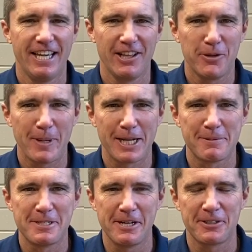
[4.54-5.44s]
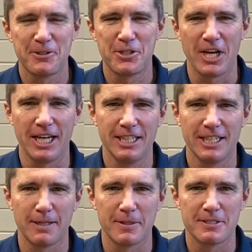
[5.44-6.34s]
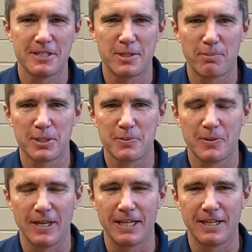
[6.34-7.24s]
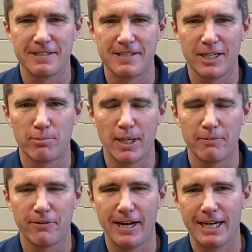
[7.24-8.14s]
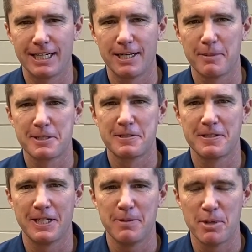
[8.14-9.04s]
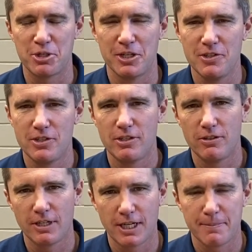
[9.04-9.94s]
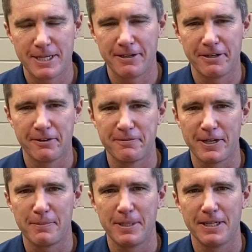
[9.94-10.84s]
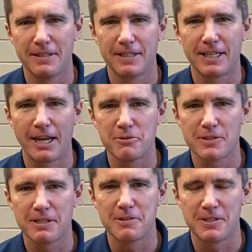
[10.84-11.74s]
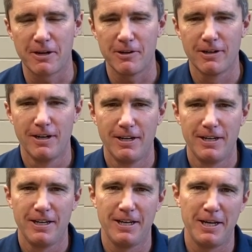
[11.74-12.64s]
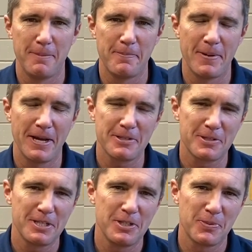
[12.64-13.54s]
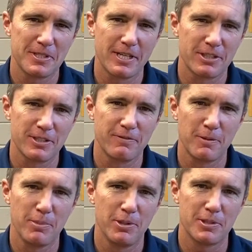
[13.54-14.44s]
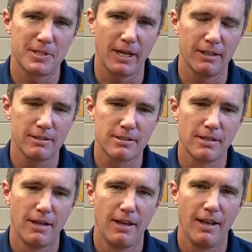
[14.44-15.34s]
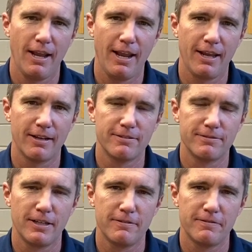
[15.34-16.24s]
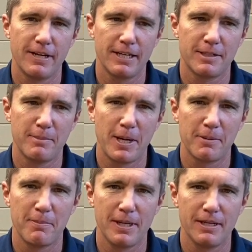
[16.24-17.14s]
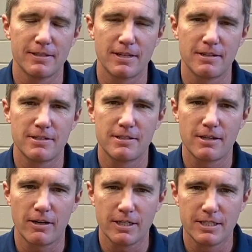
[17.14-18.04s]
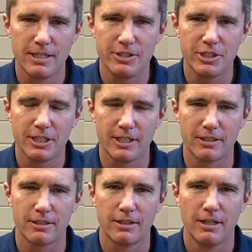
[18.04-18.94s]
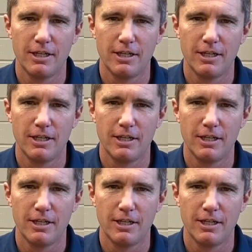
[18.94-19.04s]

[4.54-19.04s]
Hello, my name is Derek Duchesne, and I'm the assistant principal at Gonzaga Prep for Academics and Admissions. You can come down here and find me in the Counseling Center. Um, I also teach one section of computer science, and a fun fact about me is I started teaching here